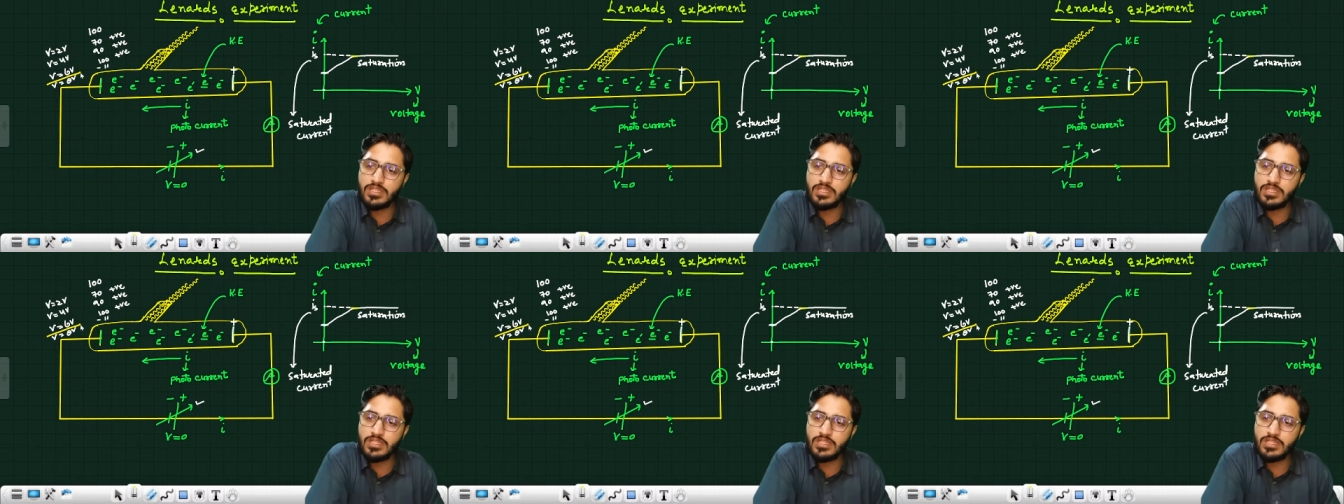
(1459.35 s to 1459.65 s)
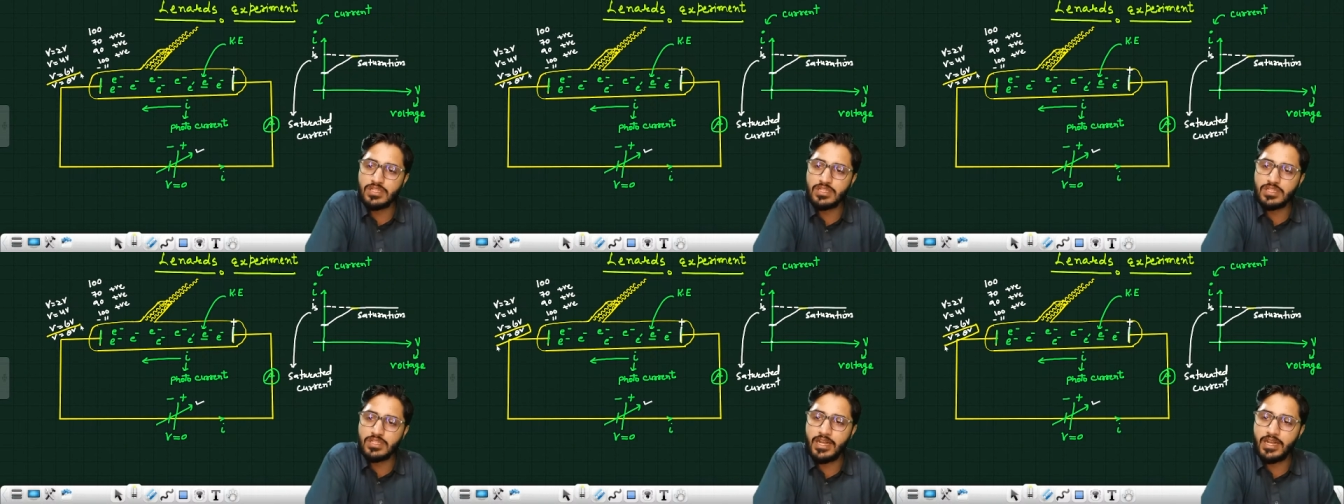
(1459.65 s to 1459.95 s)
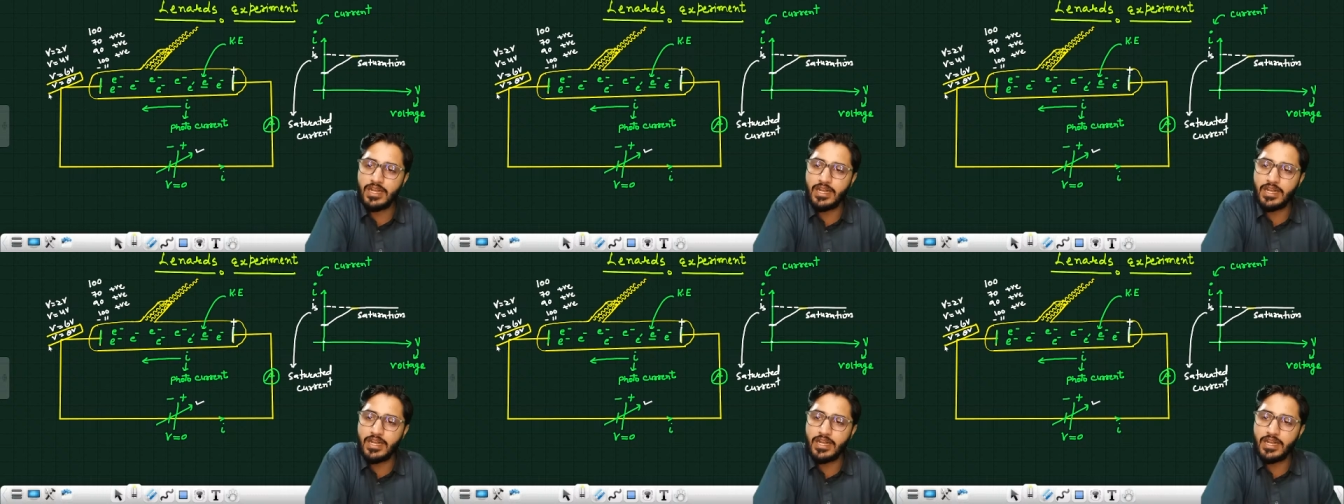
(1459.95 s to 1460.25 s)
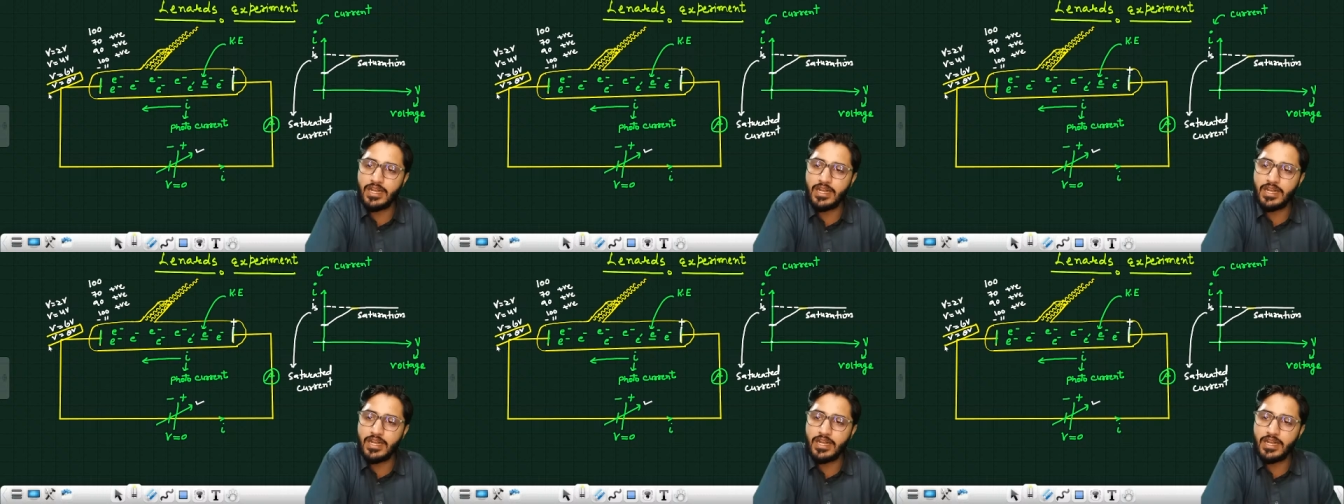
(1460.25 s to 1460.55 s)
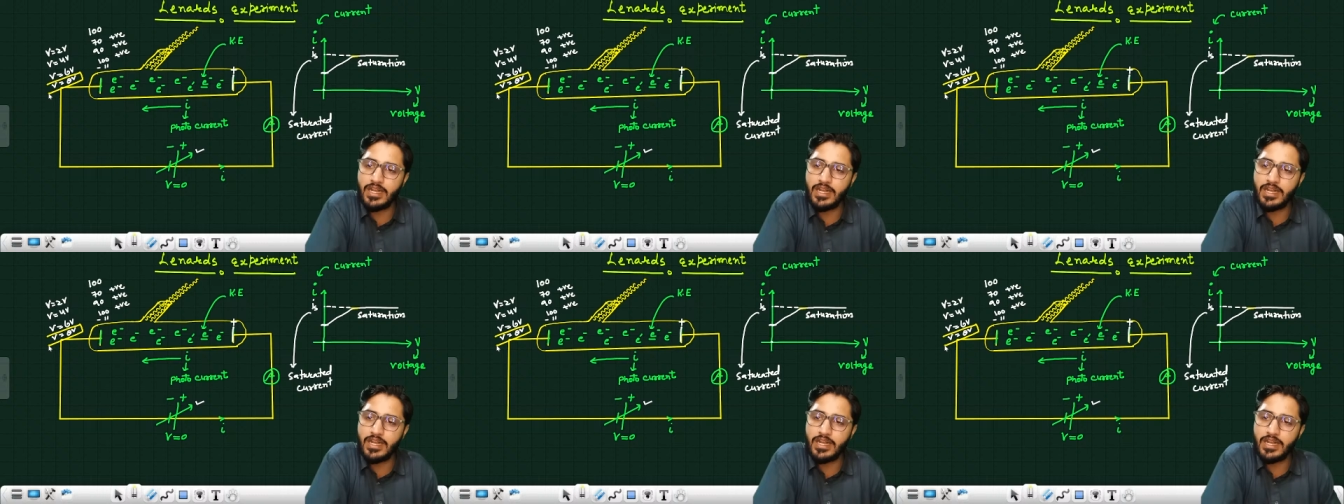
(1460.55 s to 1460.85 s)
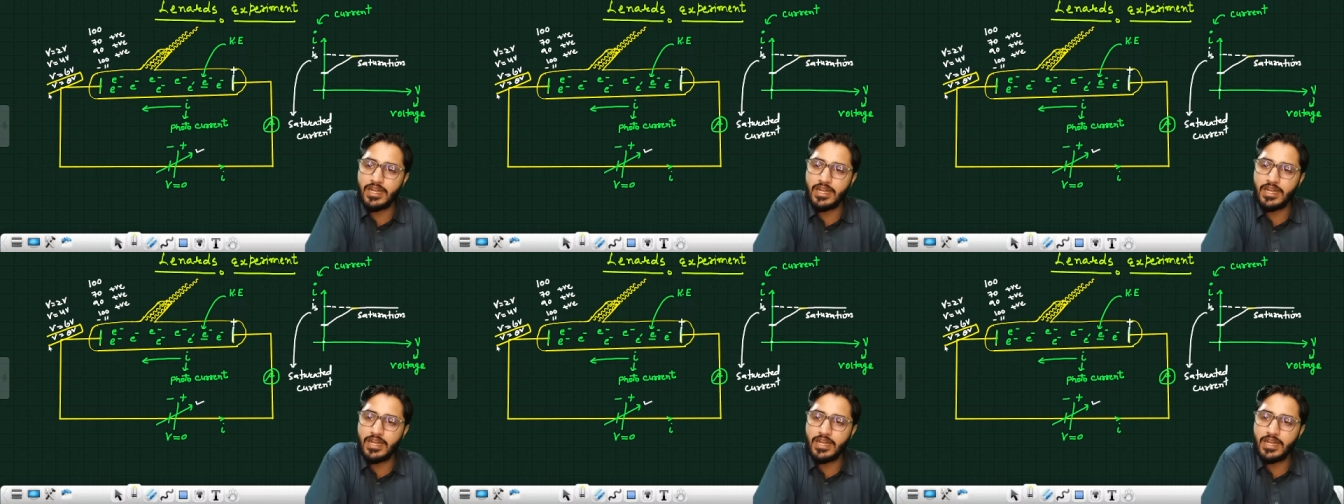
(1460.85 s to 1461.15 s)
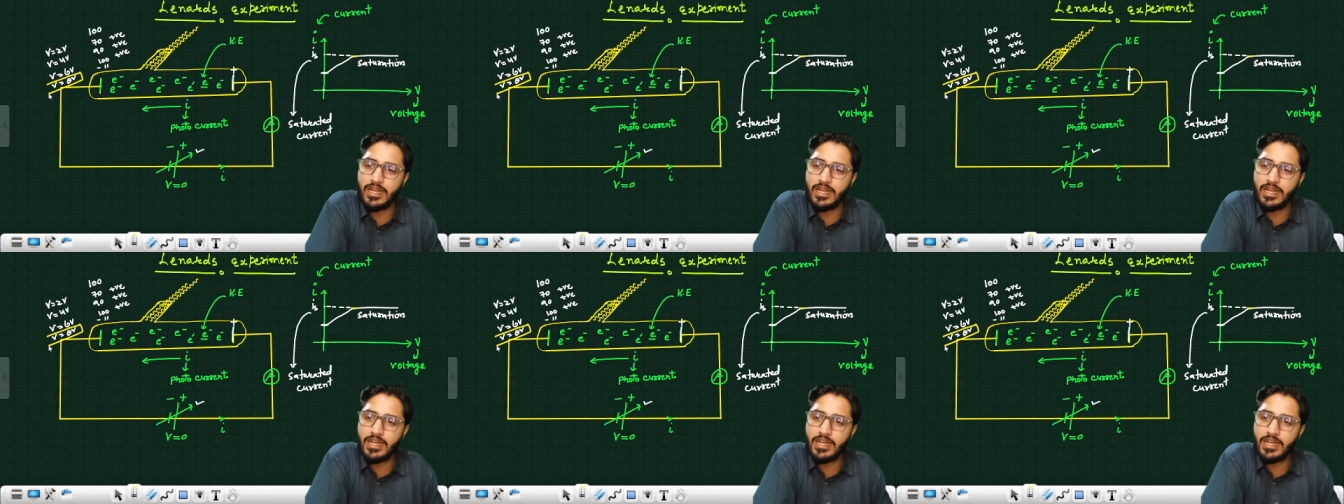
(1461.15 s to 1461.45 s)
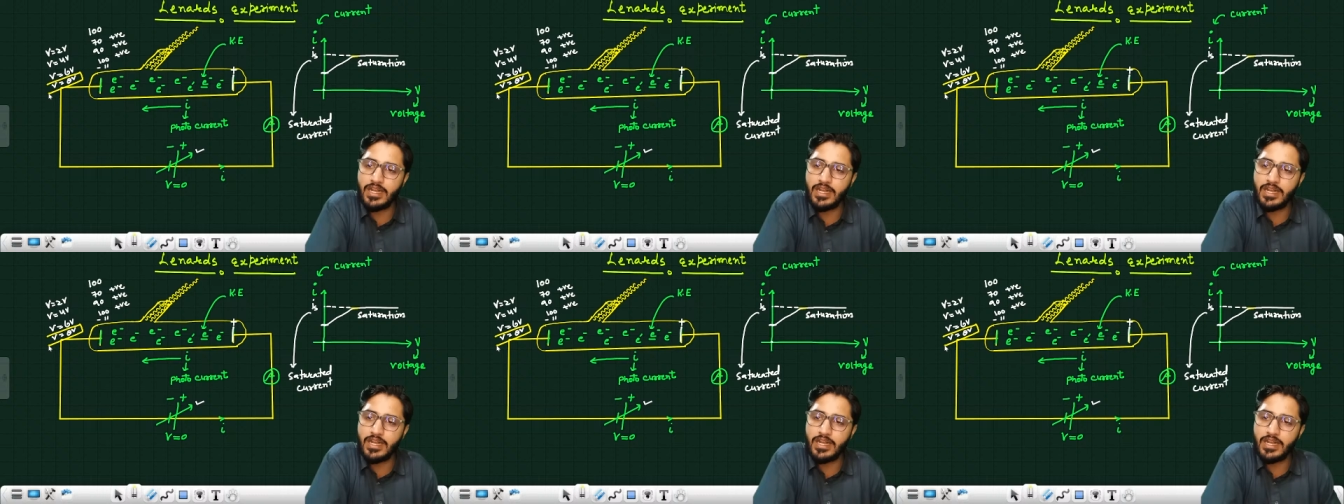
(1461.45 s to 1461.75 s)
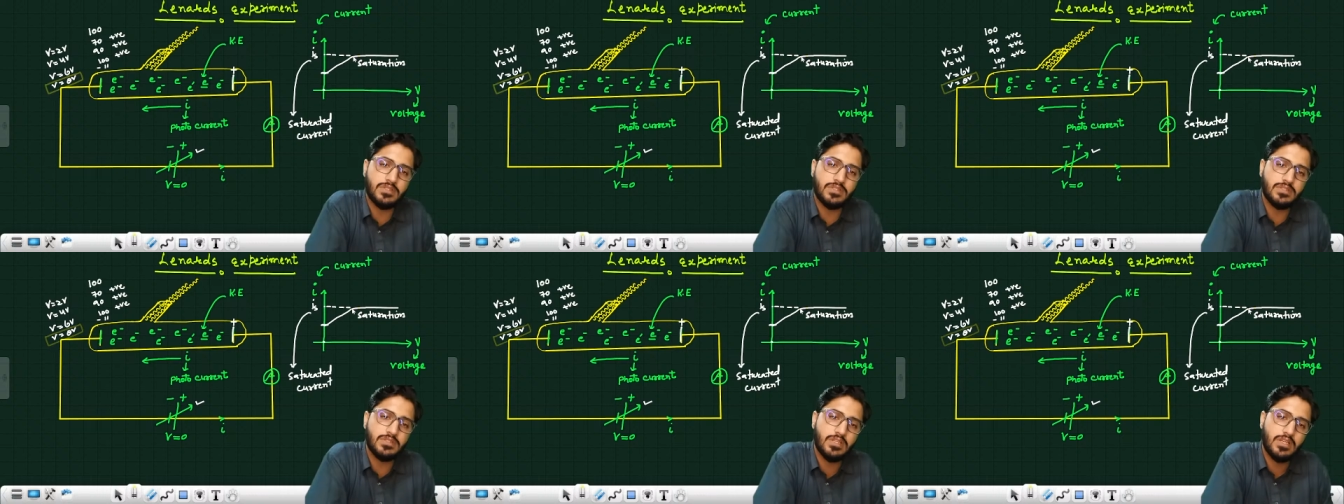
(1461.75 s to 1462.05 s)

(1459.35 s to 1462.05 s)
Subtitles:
you are getting to the 8 volt. Now, nothing happens.